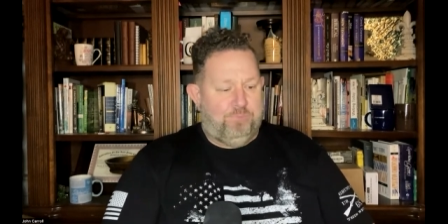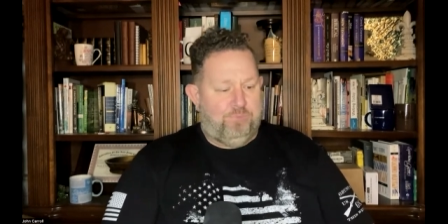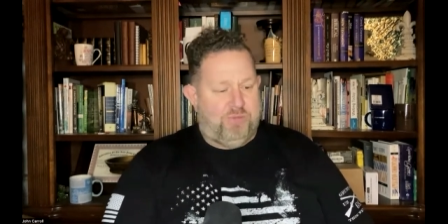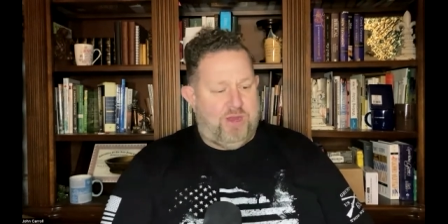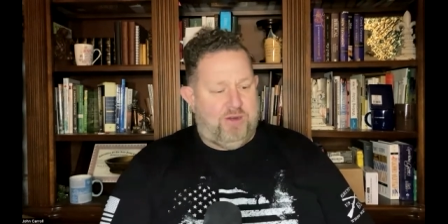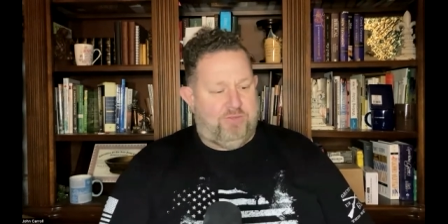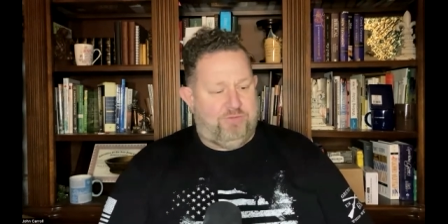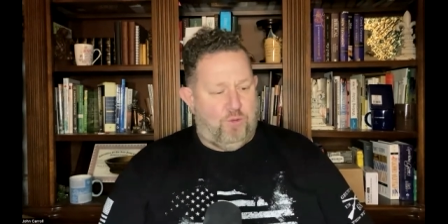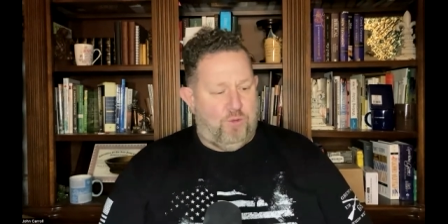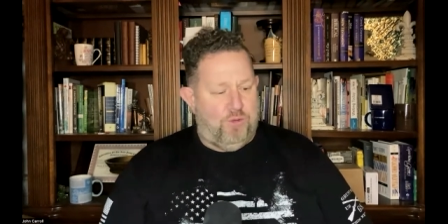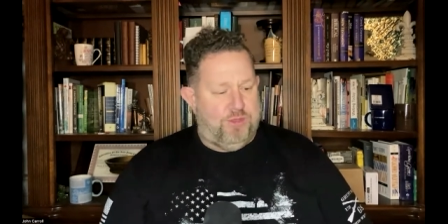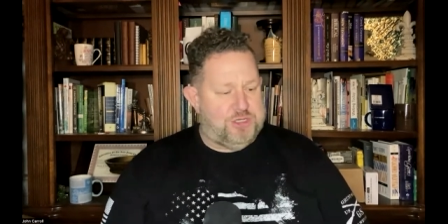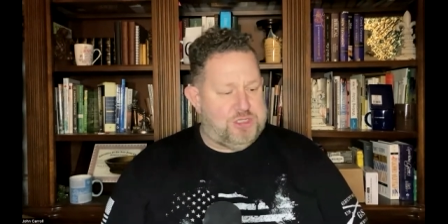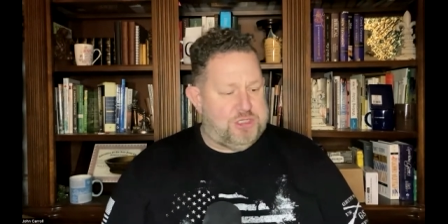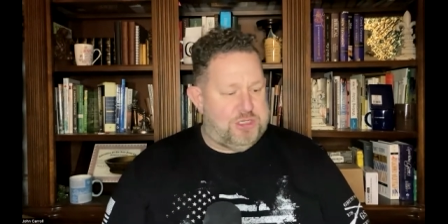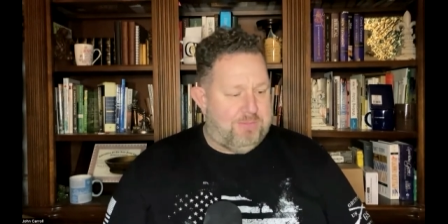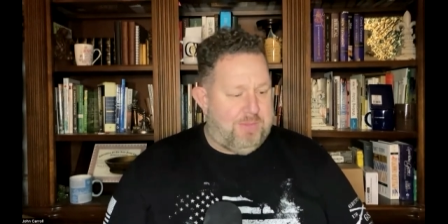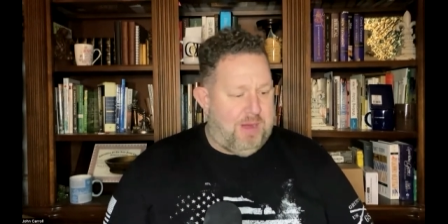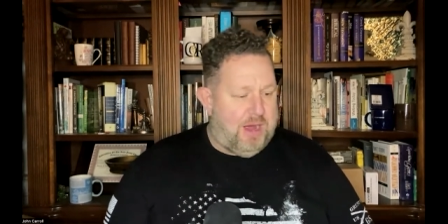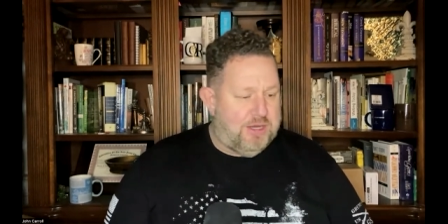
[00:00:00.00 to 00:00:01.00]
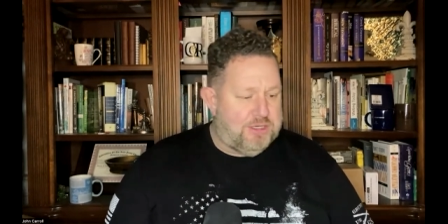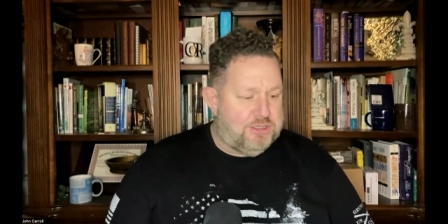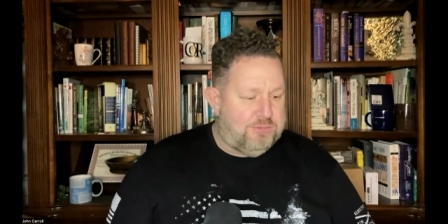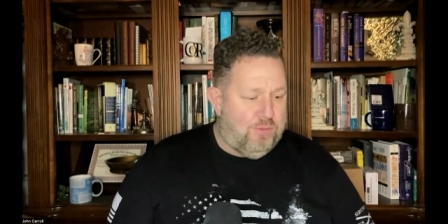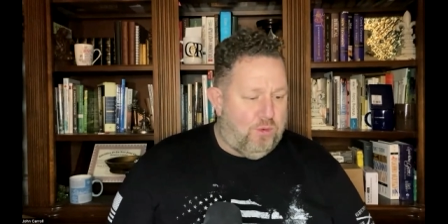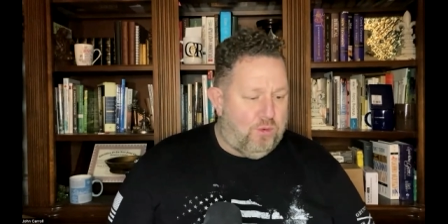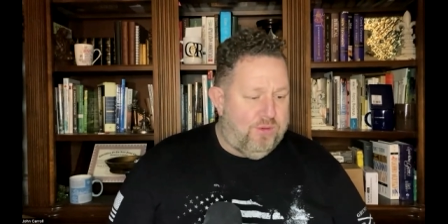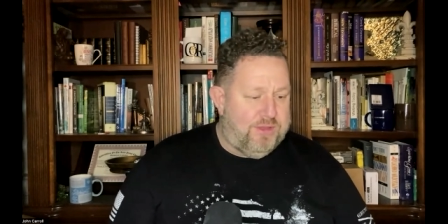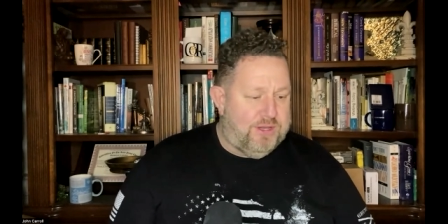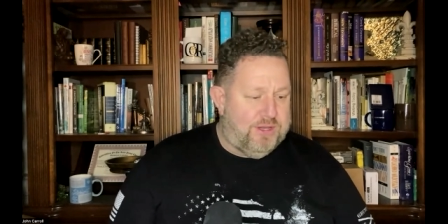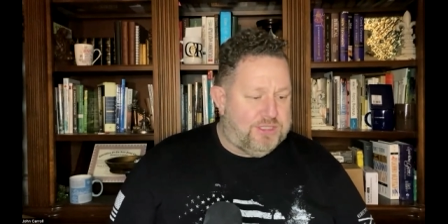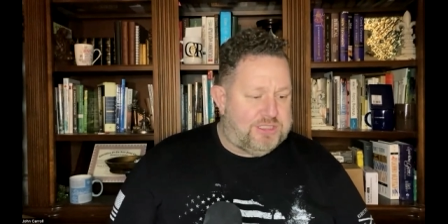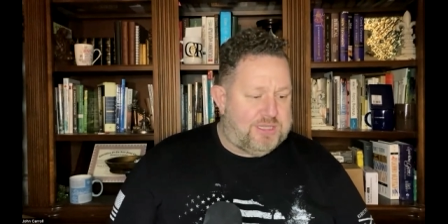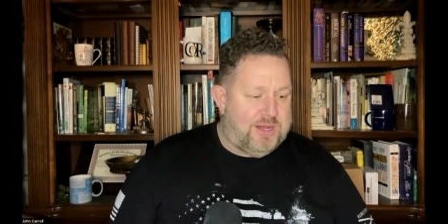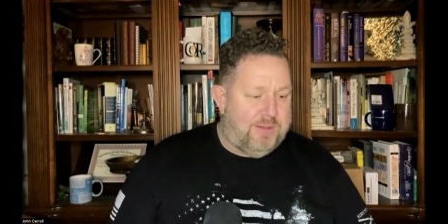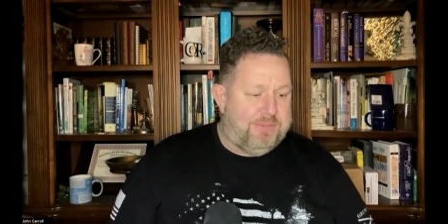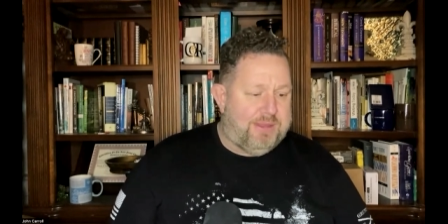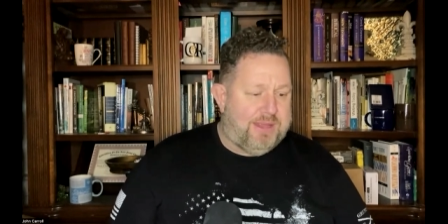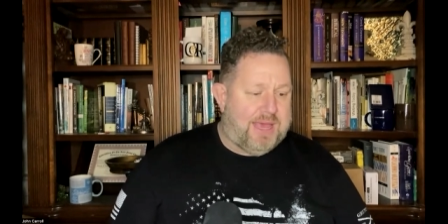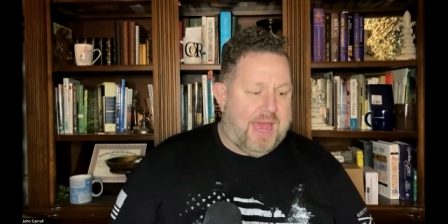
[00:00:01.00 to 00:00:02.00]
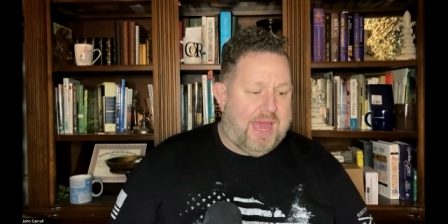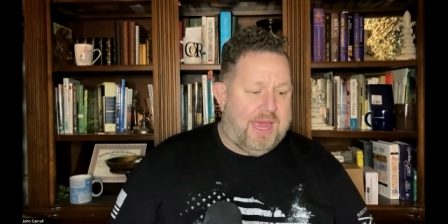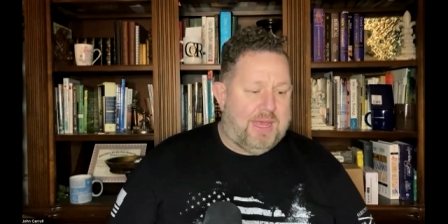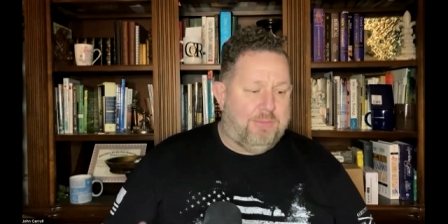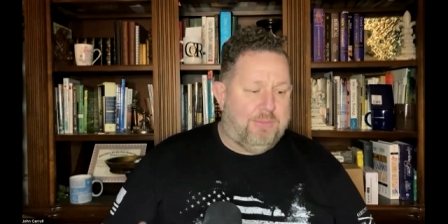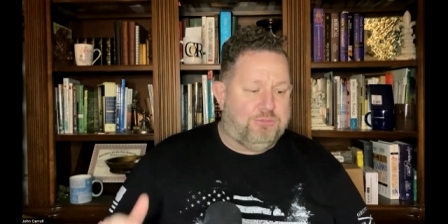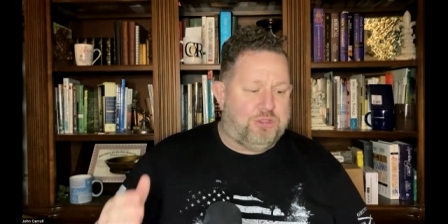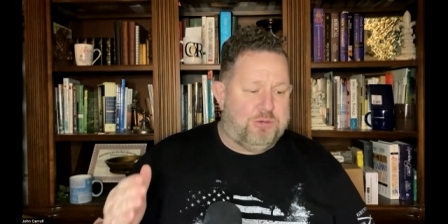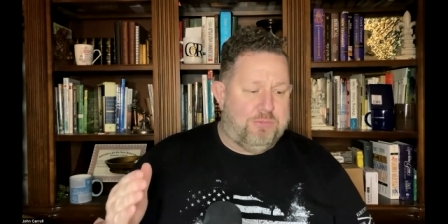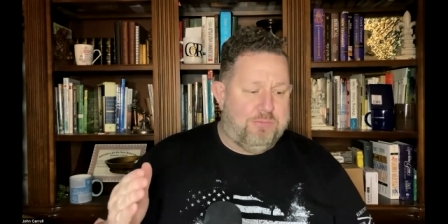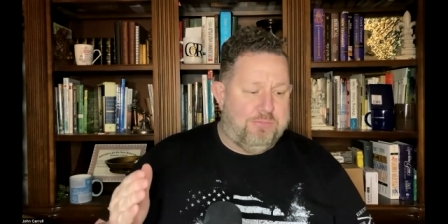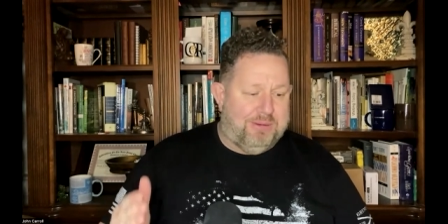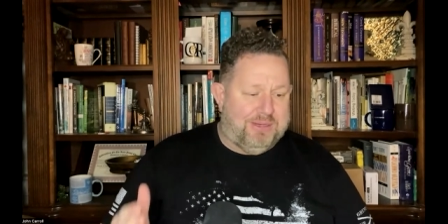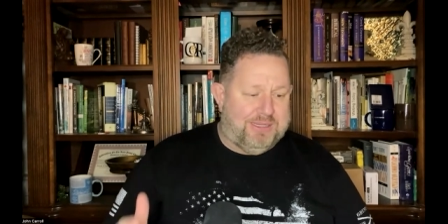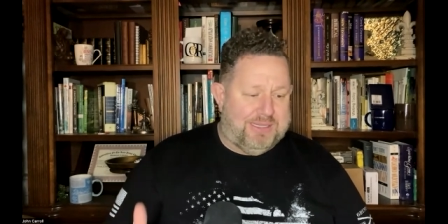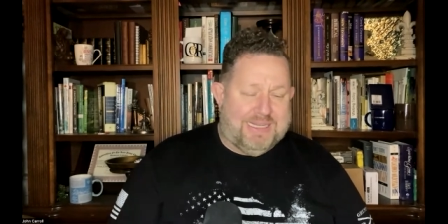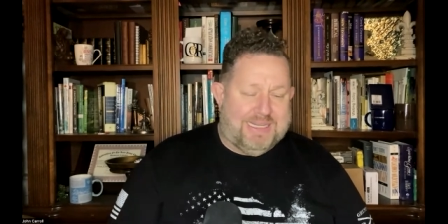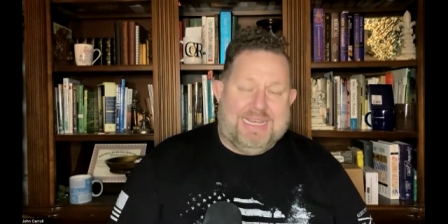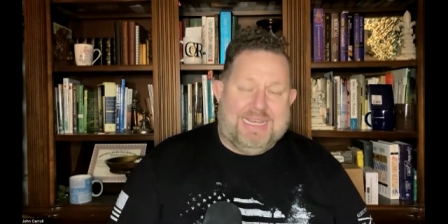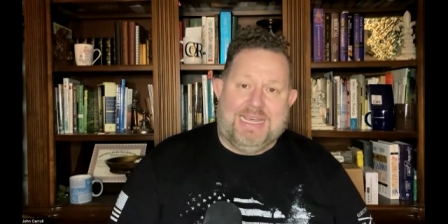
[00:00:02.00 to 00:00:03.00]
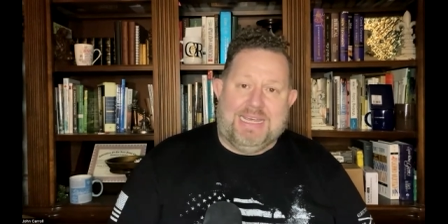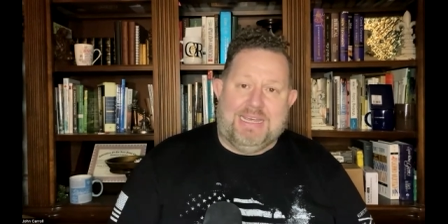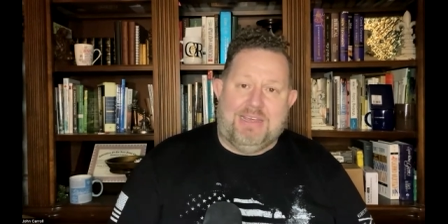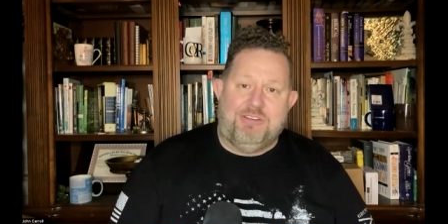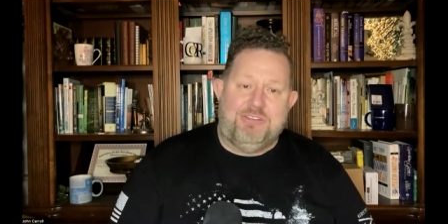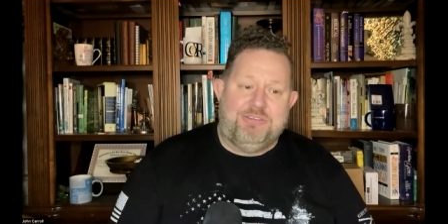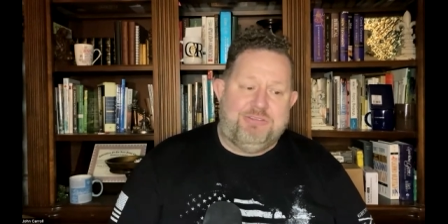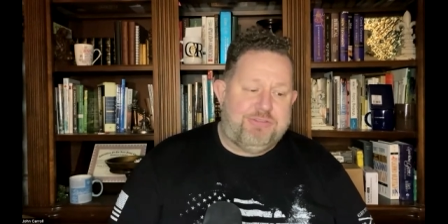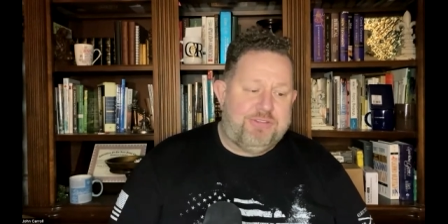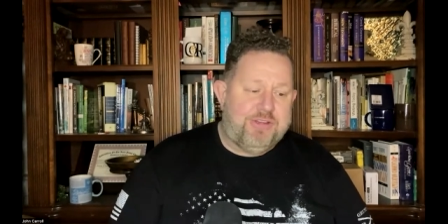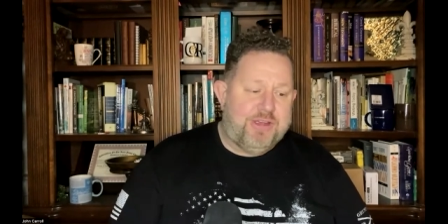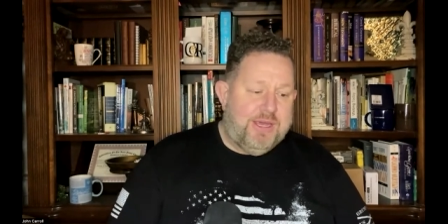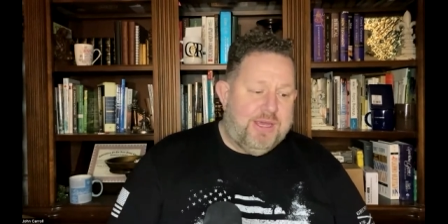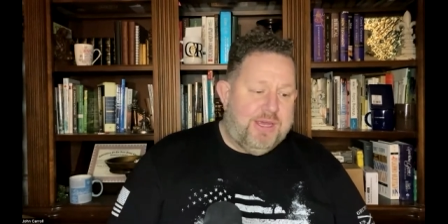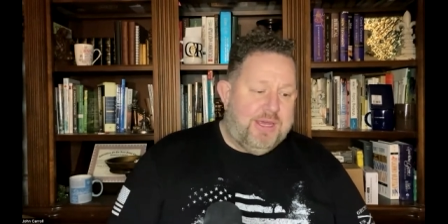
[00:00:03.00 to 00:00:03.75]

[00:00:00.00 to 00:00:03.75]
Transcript: Therefore, the Shema is more than something I am to believe,